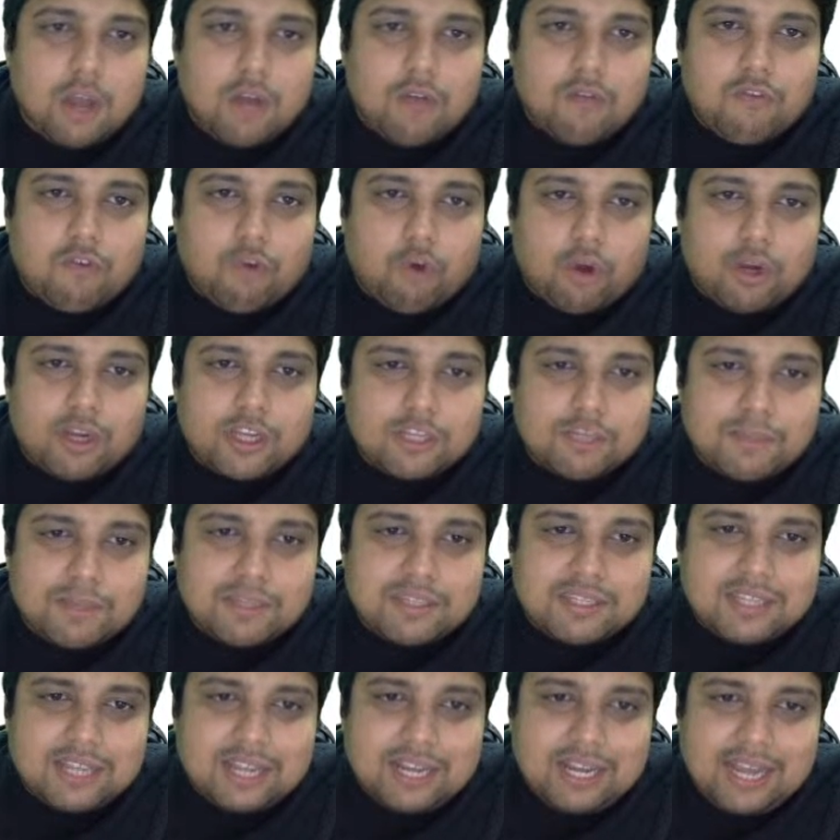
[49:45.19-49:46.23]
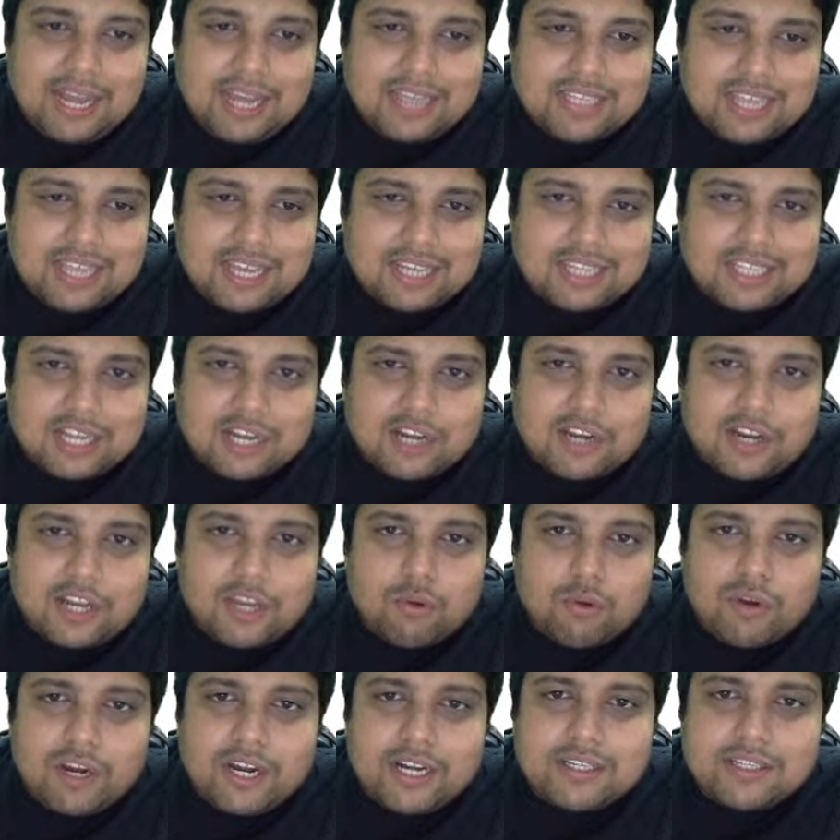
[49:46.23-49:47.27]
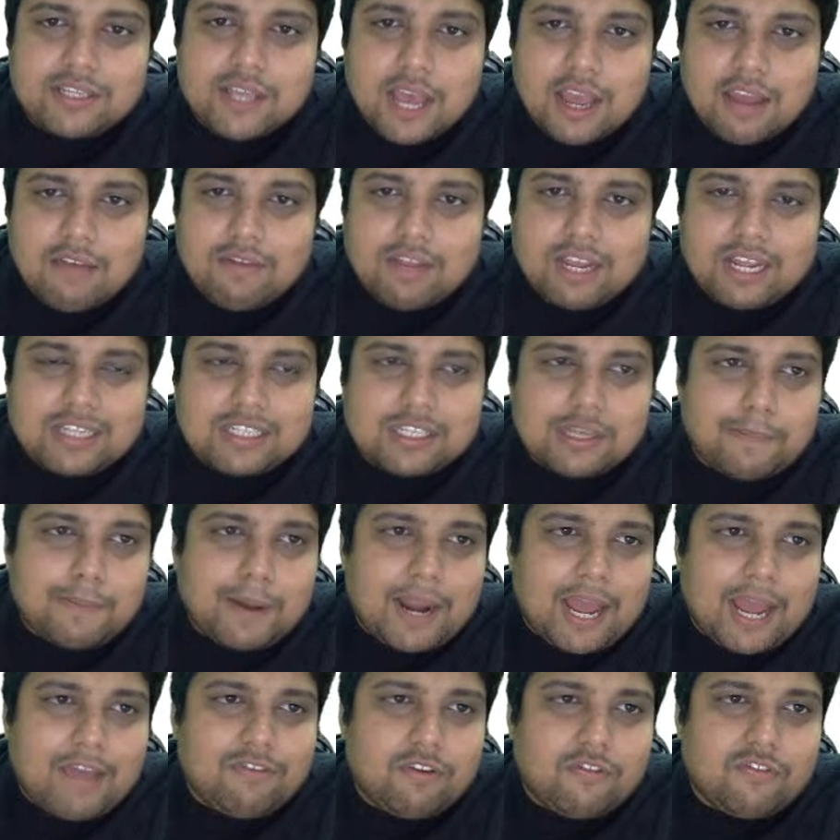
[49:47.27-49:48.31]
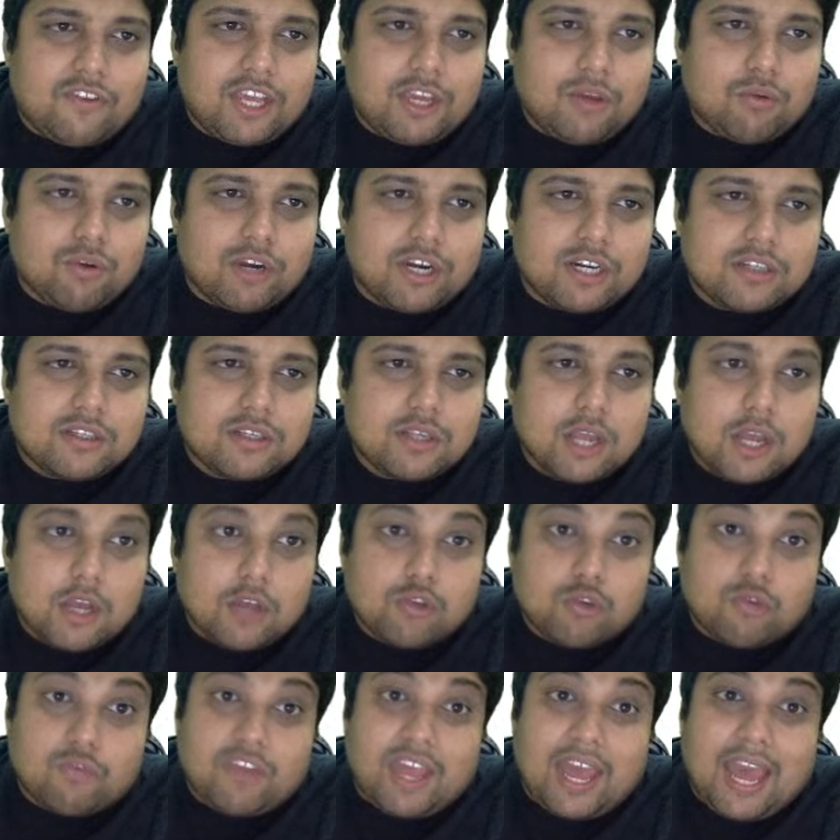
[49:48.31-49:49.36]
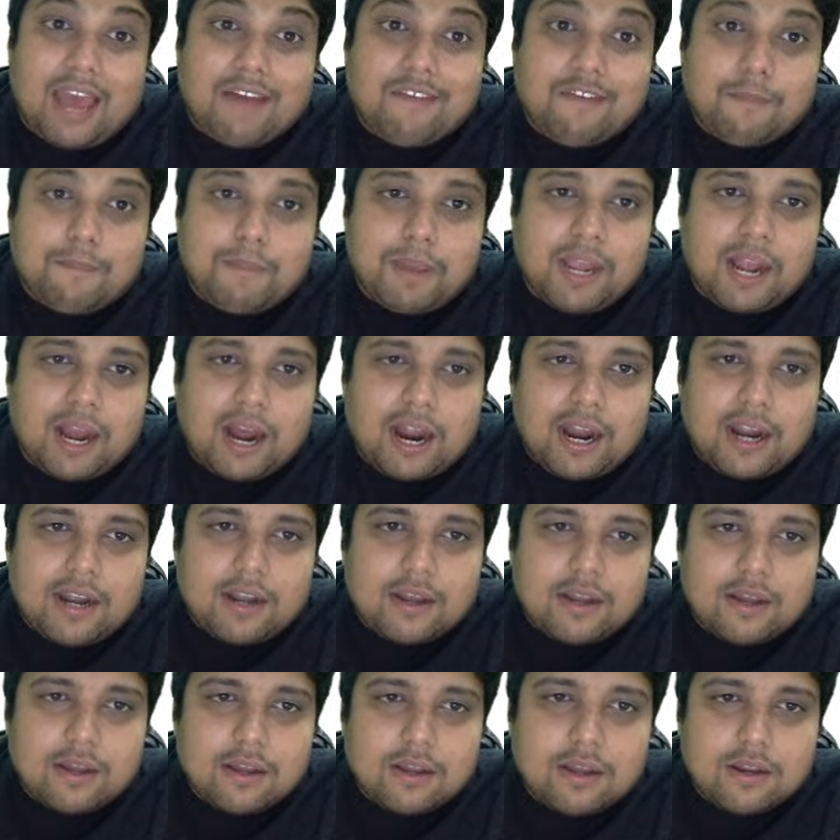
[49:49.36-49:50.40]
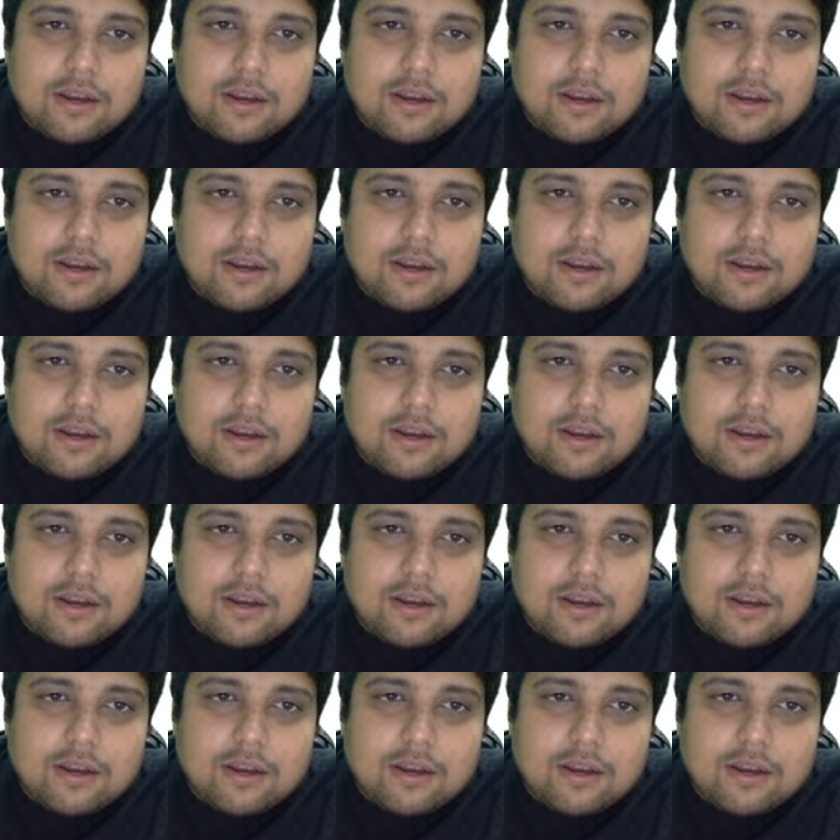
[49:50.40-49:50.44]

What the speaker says: 4 is basically asking us 30 units. We can supply 50 units. So we have a big heart.